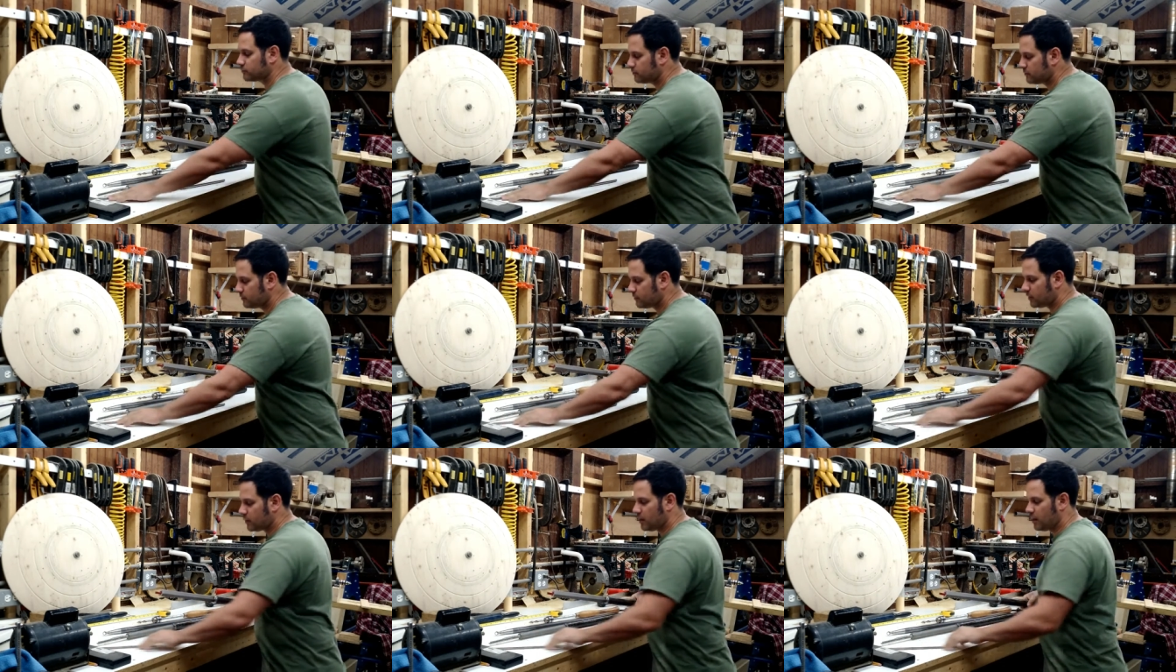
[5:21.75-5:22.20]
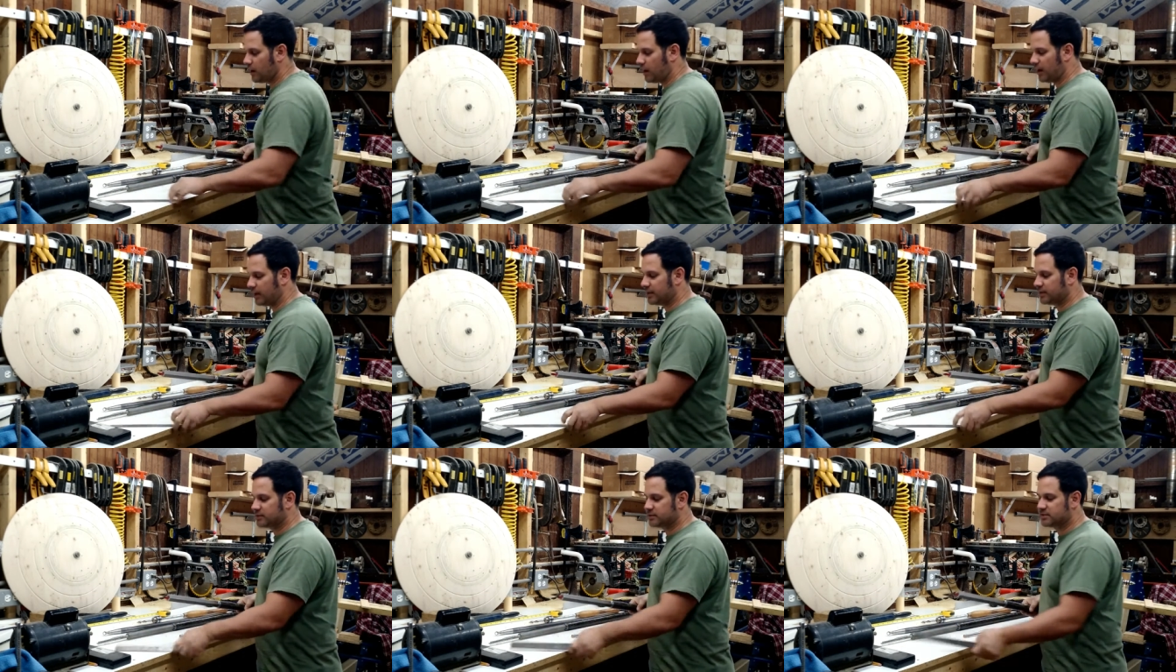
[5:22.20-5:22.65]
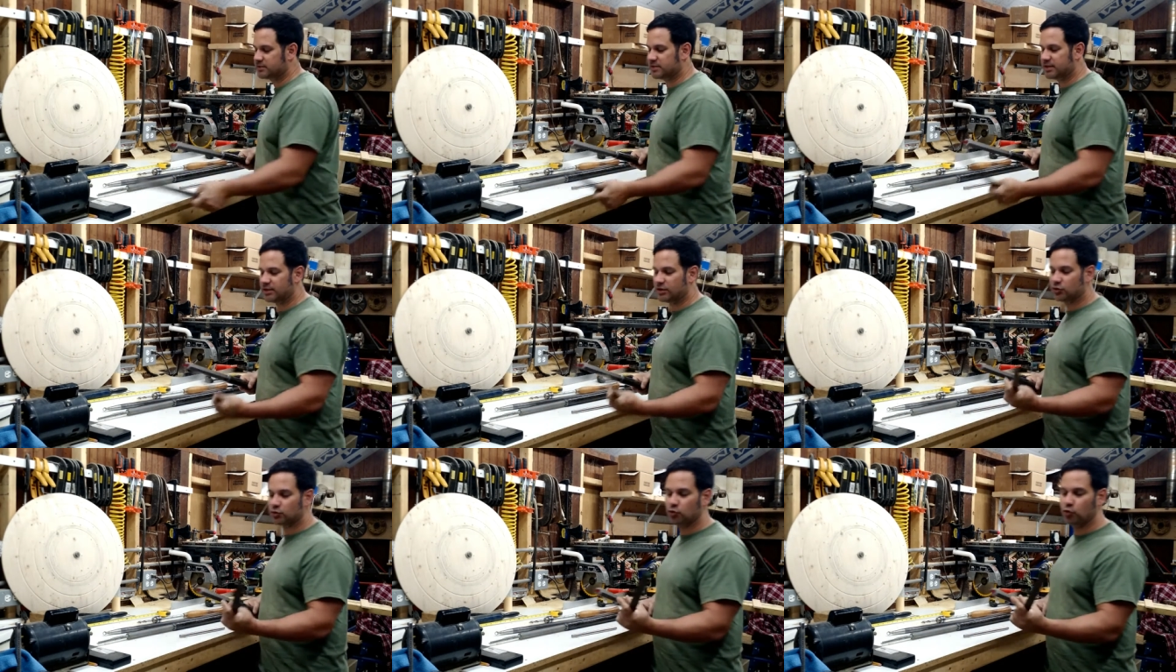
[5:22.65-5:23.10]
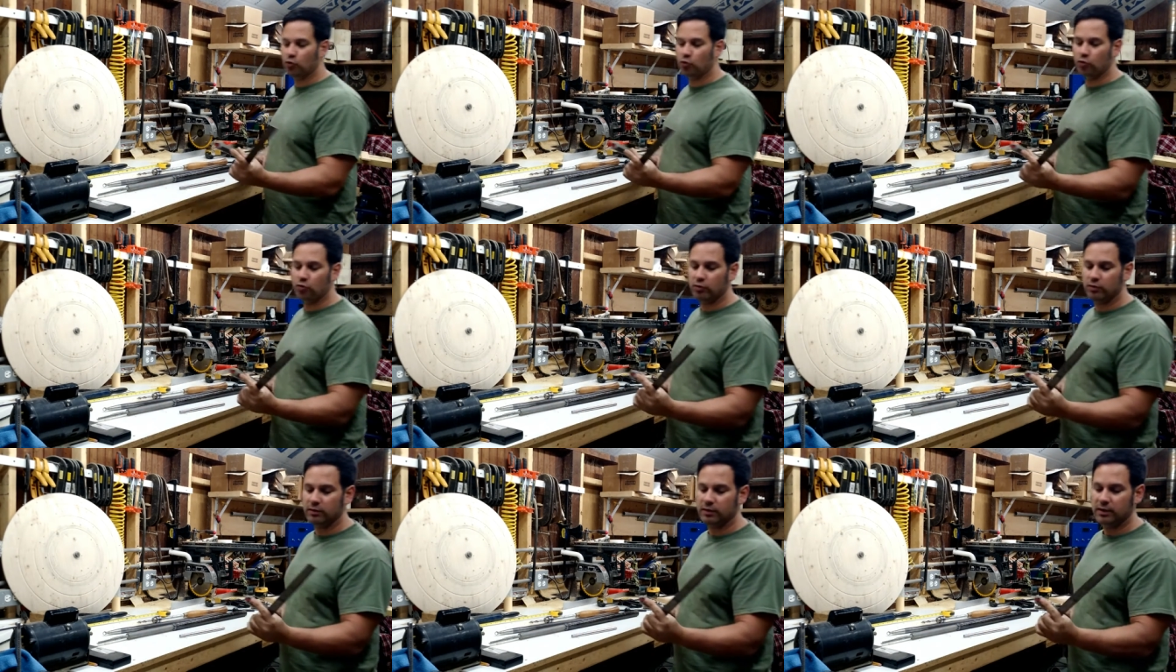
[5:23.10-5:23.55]
I can set a
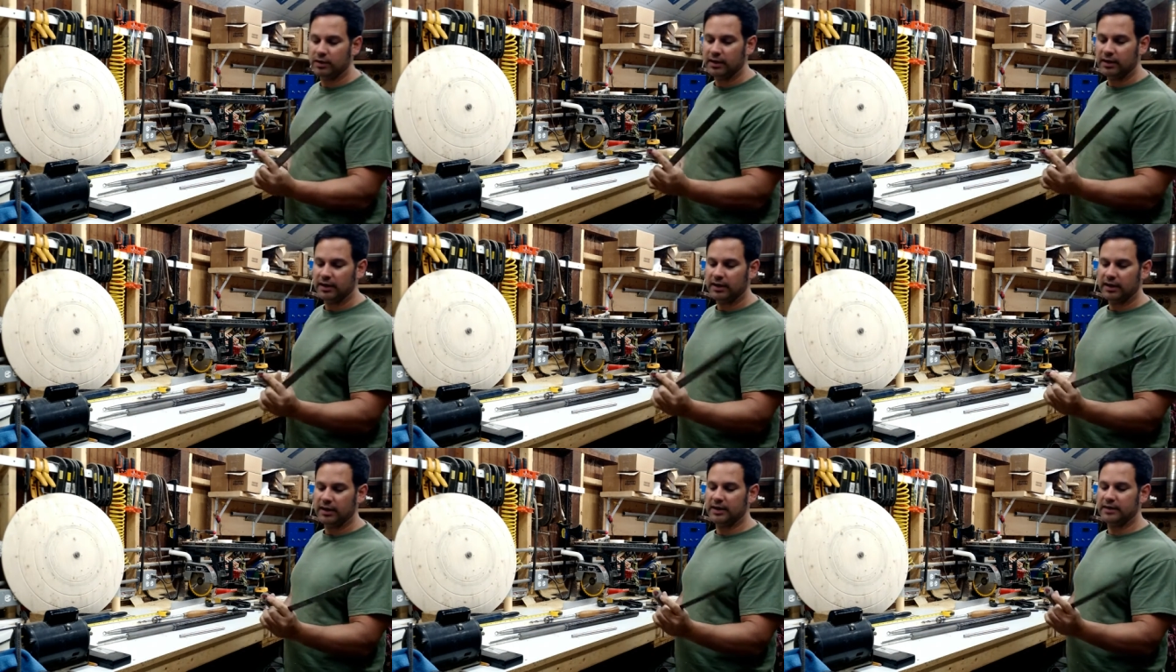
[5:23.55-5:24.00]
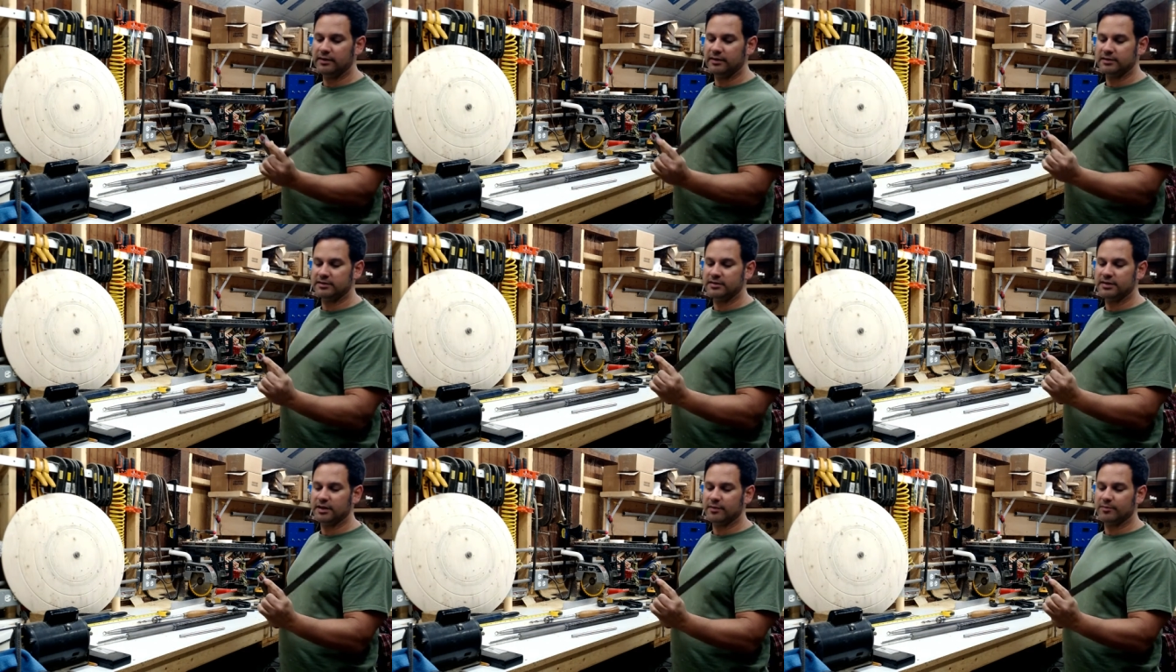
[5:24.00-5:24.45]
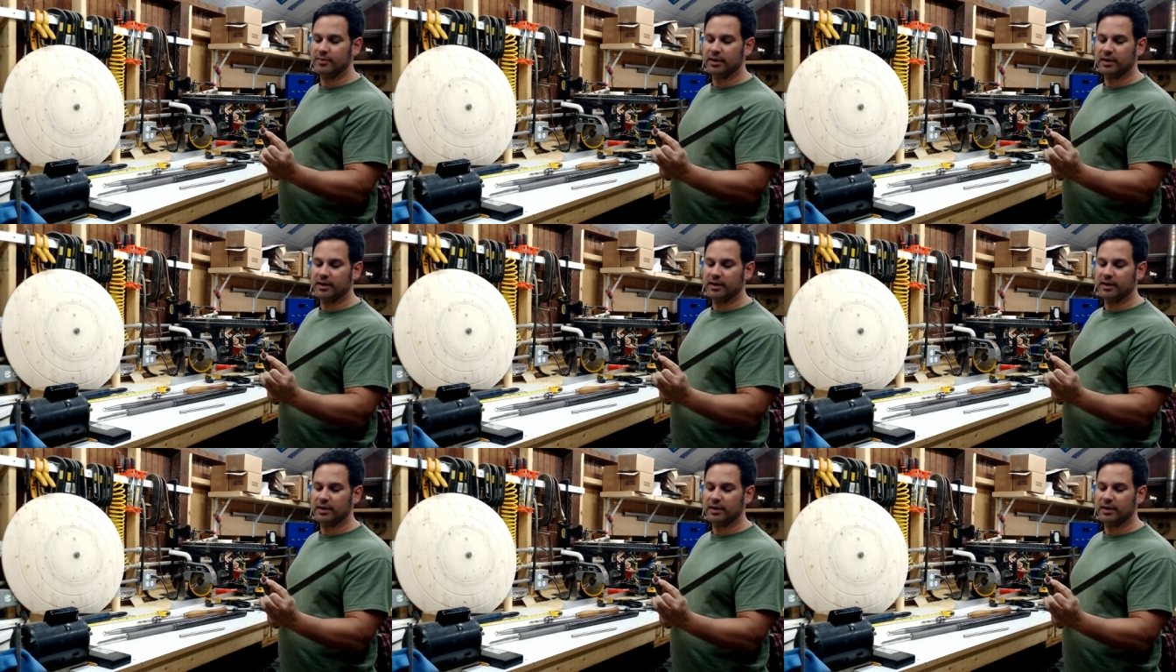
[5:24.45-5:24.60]
tool in the tip.